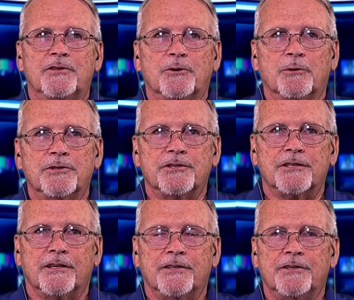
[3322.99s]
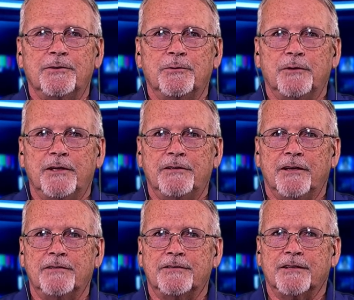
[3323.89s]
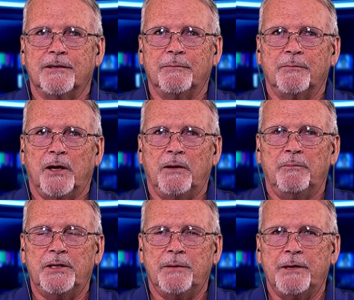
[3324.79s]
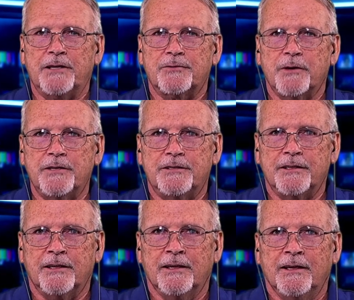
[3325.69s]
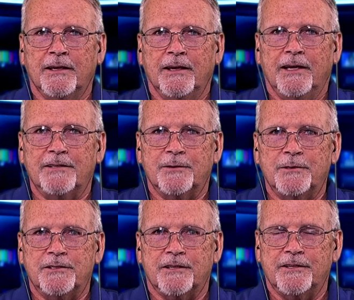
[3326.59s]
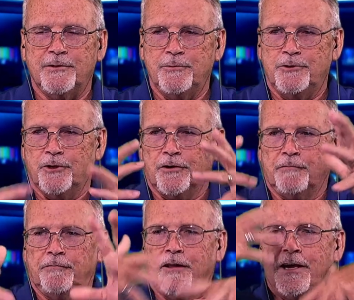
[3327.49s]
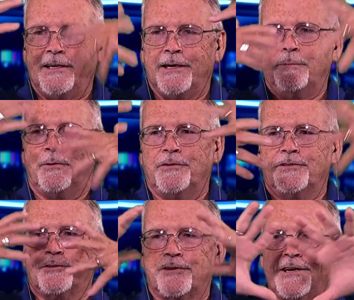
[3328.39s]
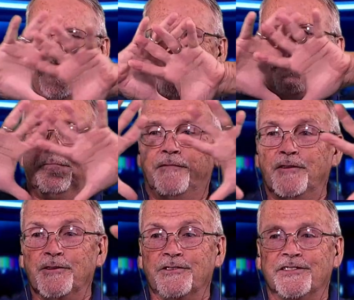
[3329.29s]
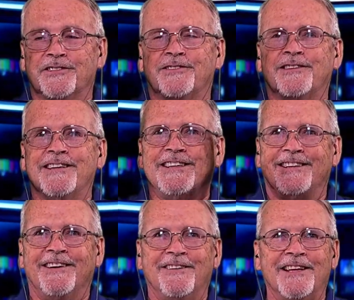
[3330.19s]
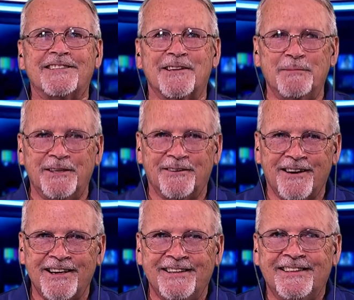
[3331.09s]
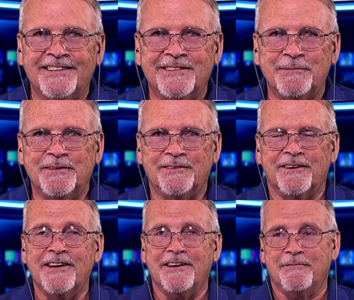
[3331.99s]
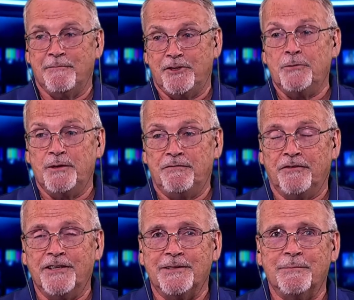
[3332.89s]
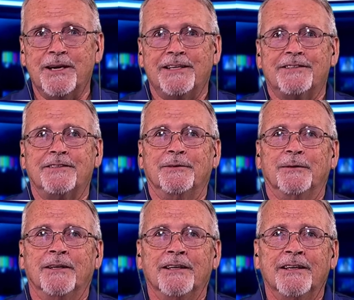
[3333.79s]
George is going to do, he does BMX racing. And so he's going to do dirt flying up on the screen that fills the screen. Oh, that's going to be great. That should be great. And it should be fun to make, too.